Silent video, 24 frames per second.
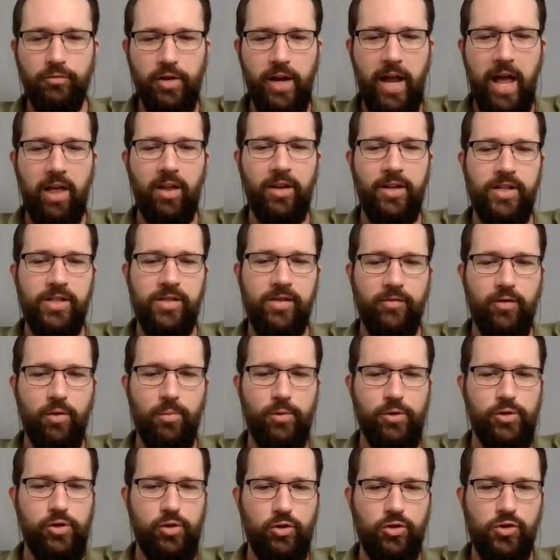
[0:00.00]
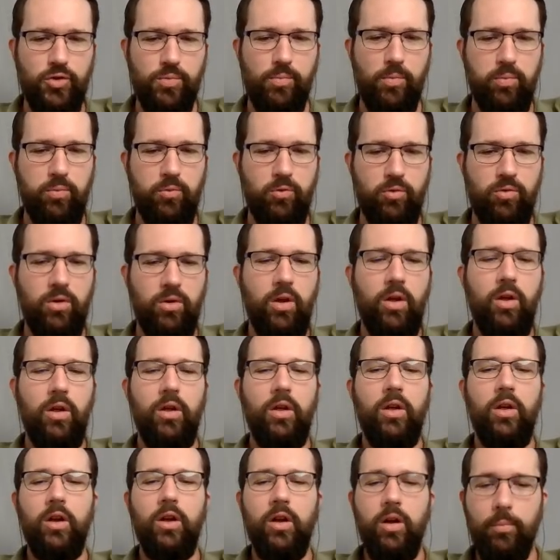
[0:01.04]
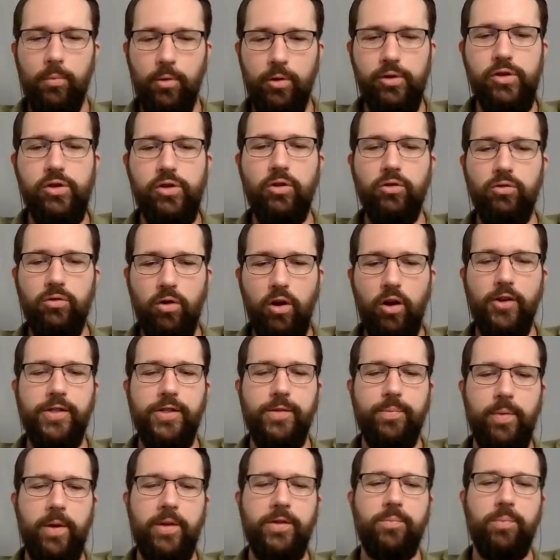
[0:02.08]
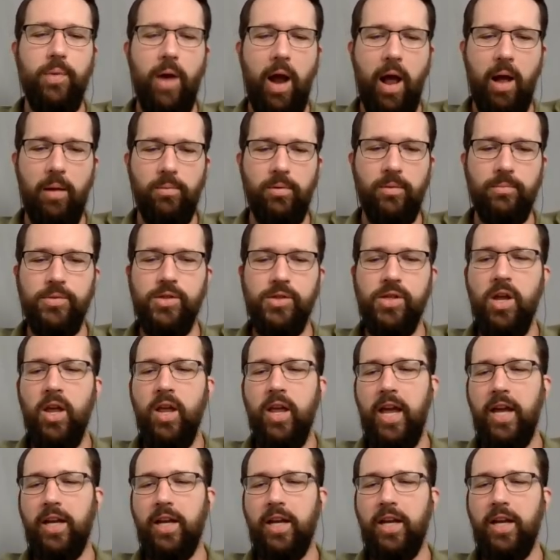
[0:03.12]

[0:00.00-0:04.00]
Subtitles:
realities of commercial crawl space problems